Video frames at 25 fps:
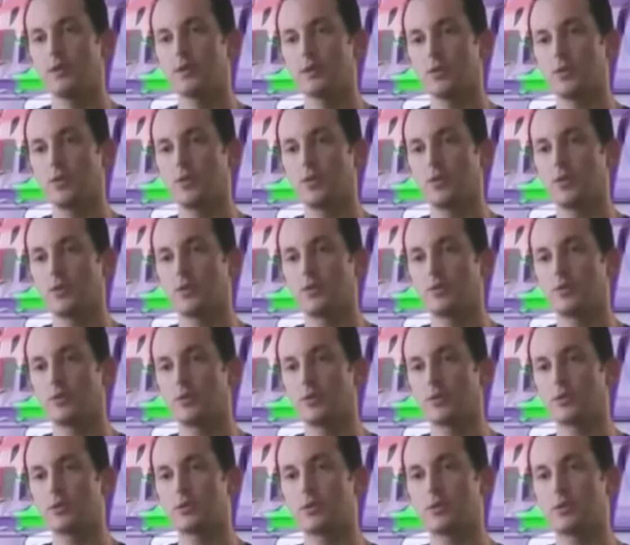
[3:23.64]
So it
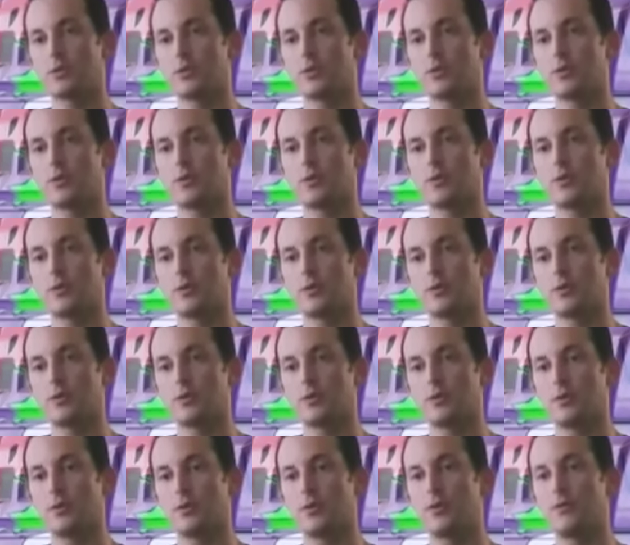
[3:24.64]
took us uh,
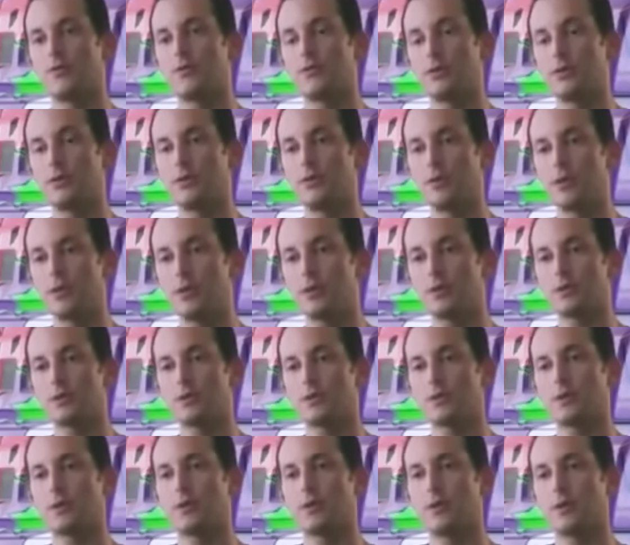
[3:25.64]
a few
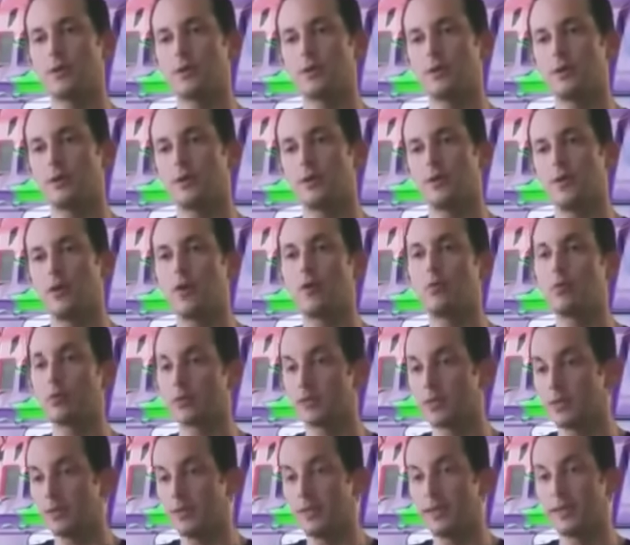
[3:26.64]
years,
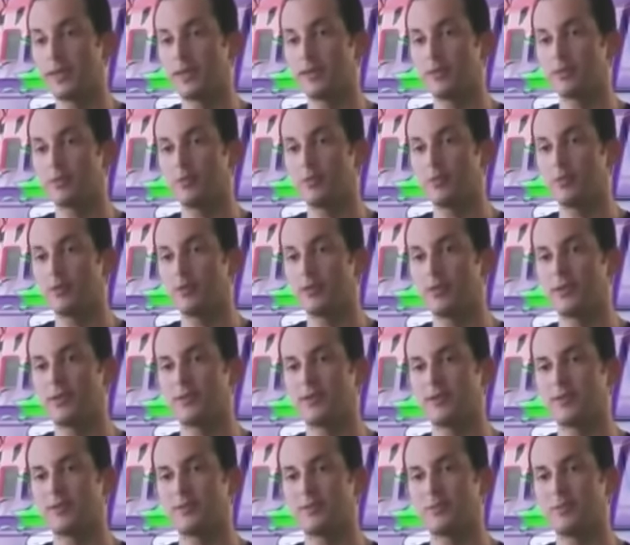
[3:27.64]
almost a decade to
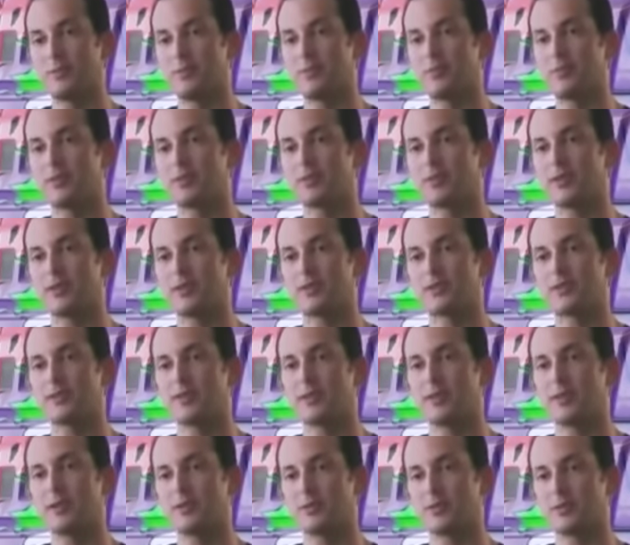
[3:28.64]
be, to be
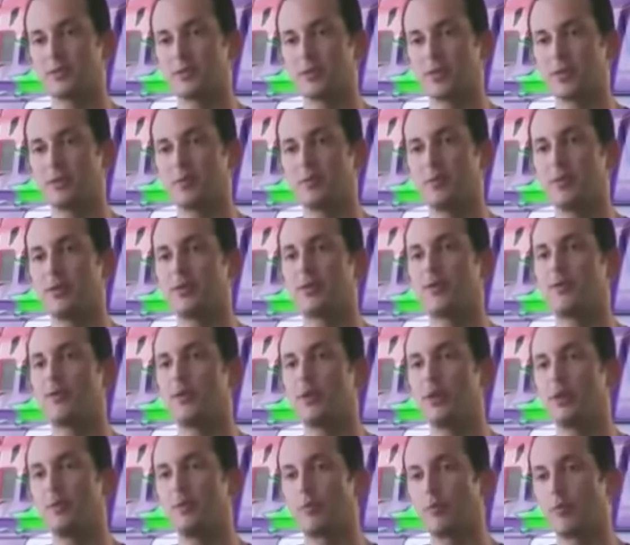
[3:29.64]
precise, to start being
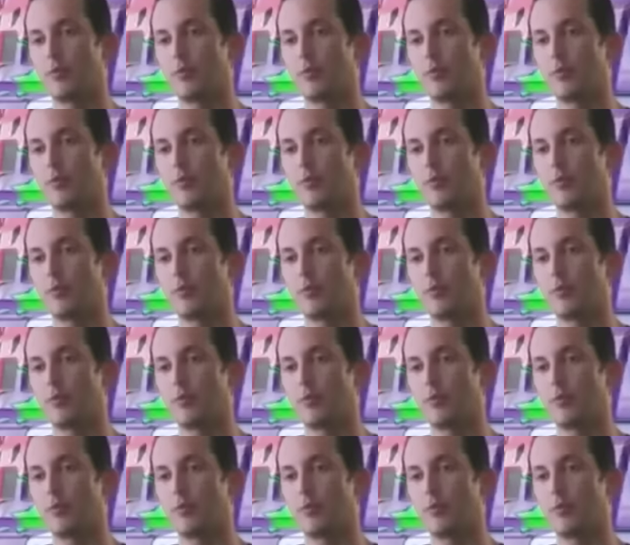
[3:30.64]
really